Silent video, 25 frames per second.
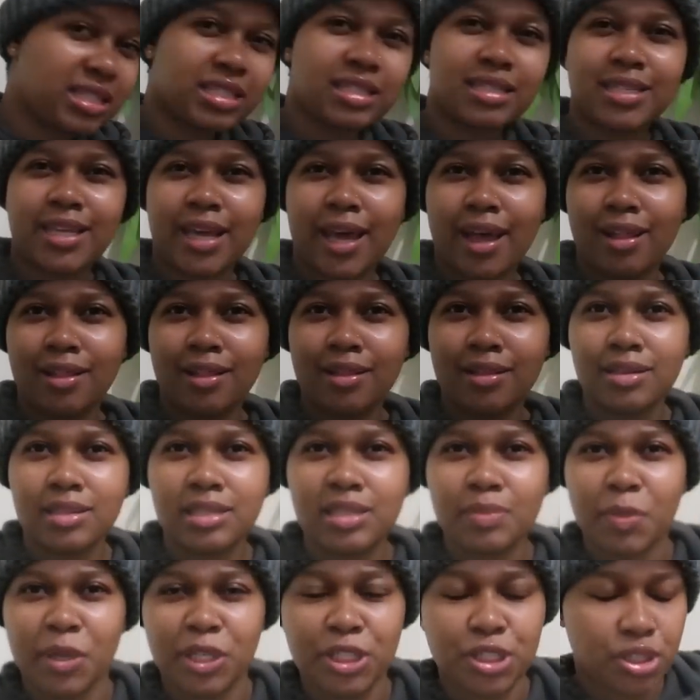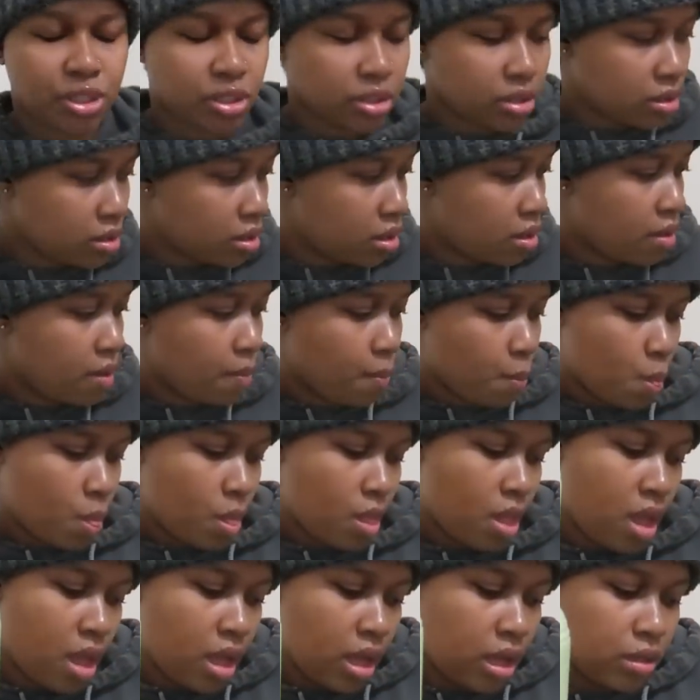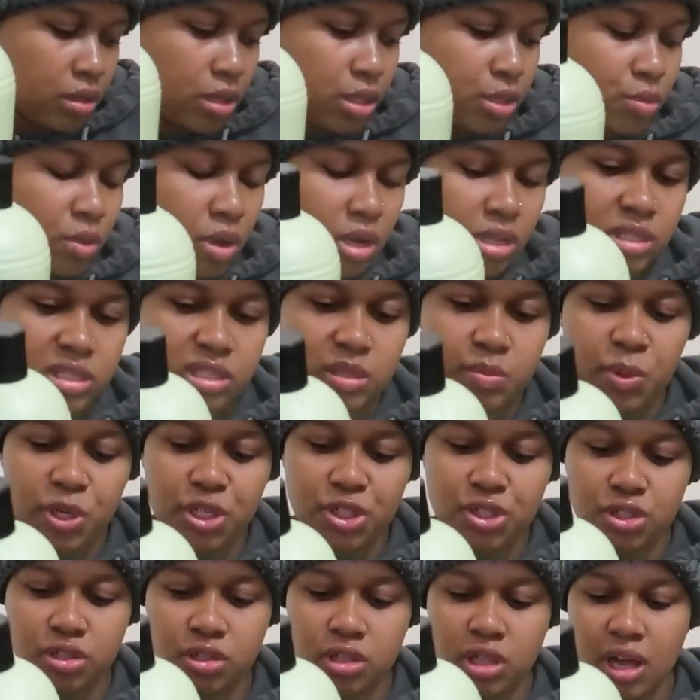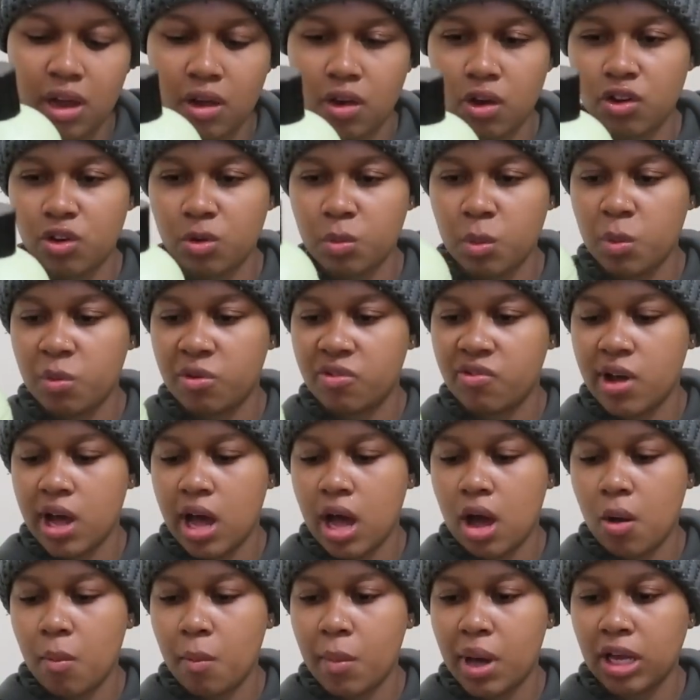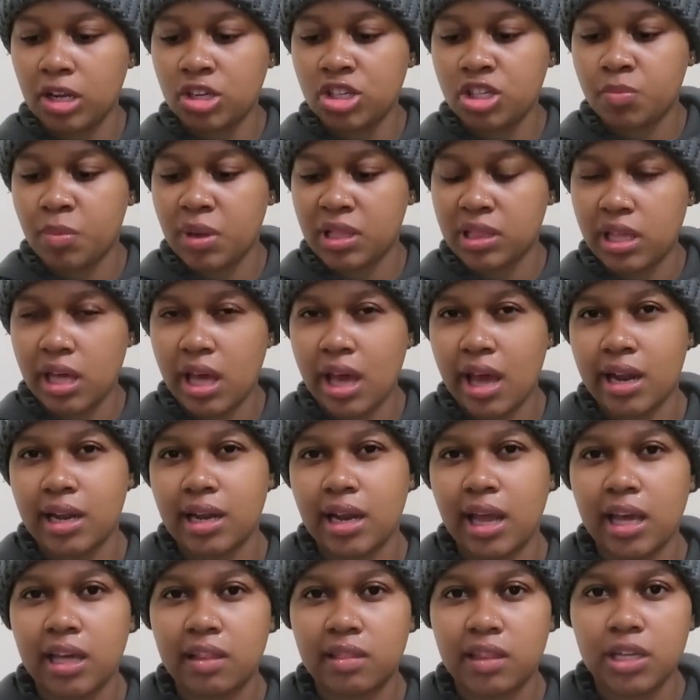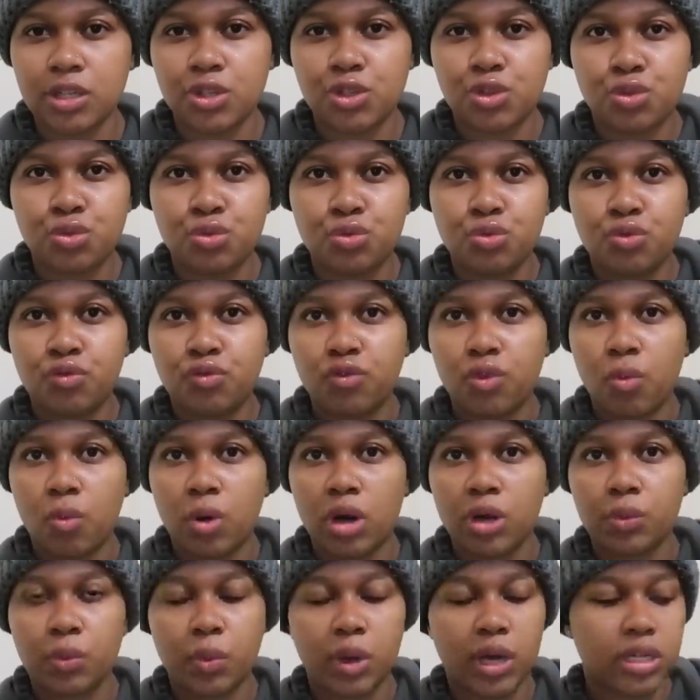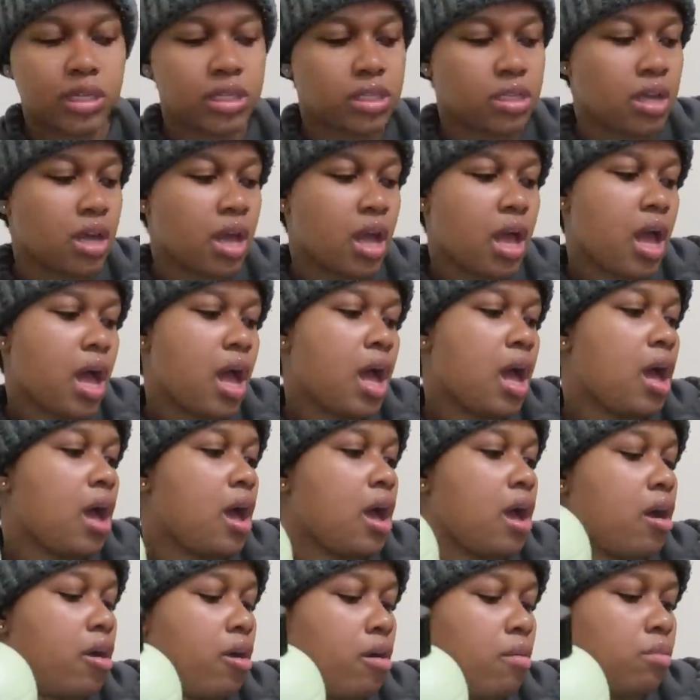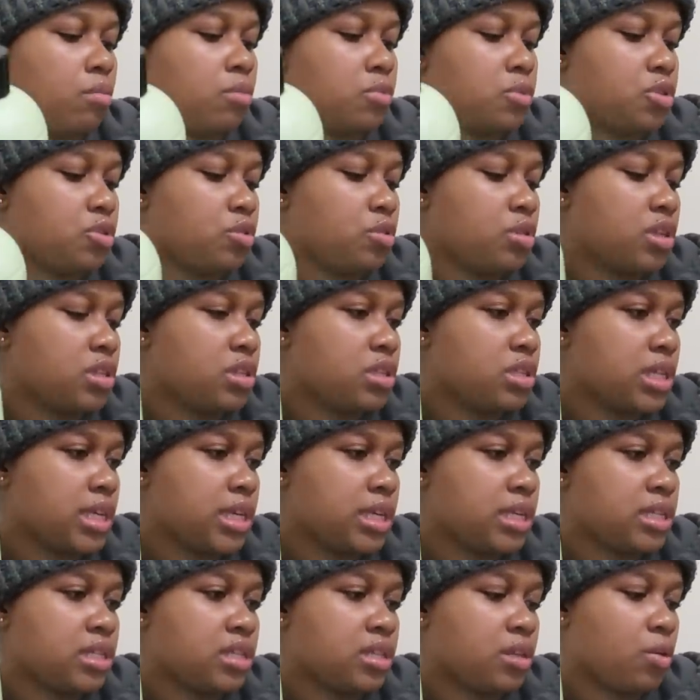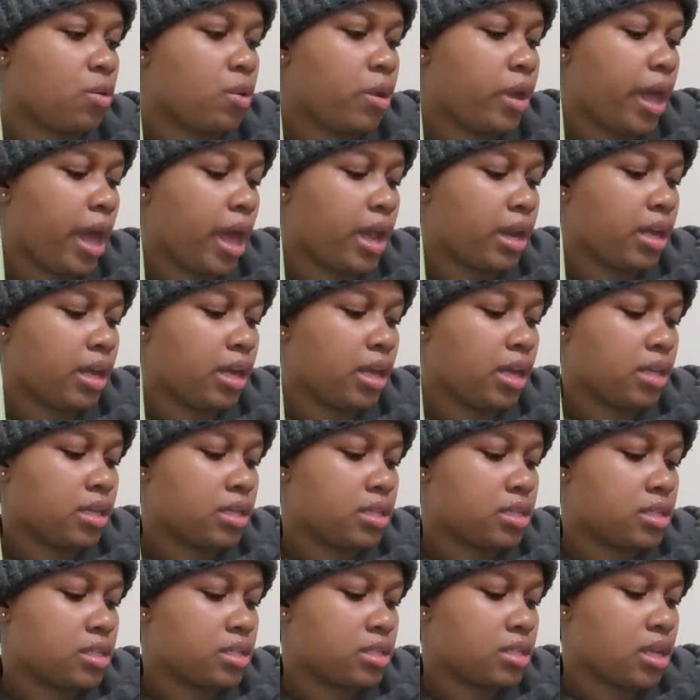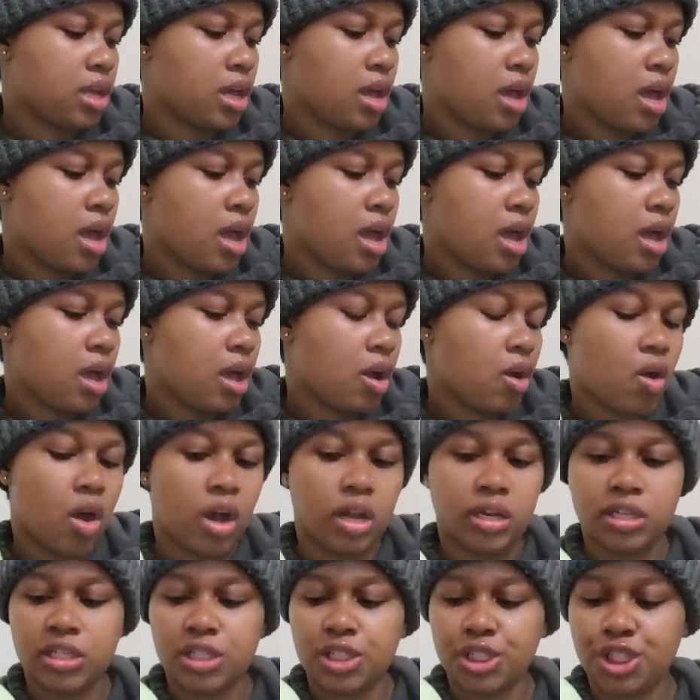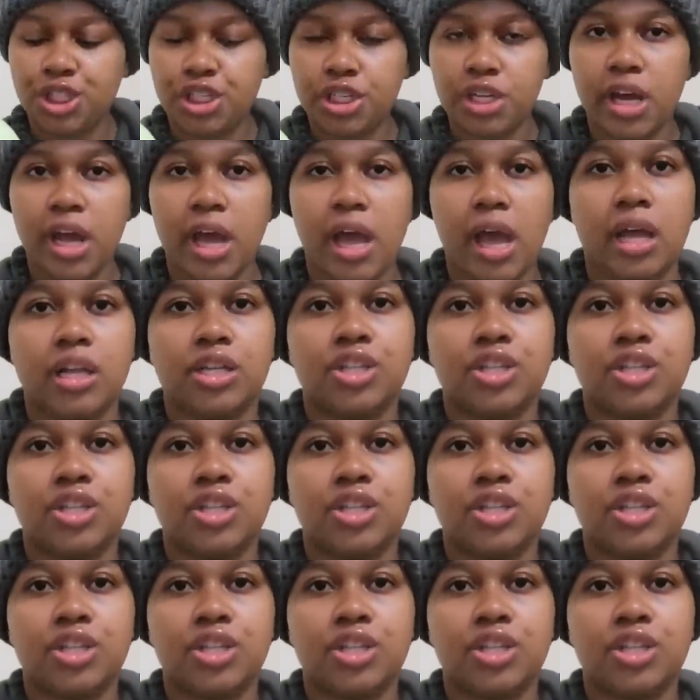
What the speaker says: sale special. These were on special. I can't remember for how much, but they had like that 2 for what. So this is the Organics conditioner and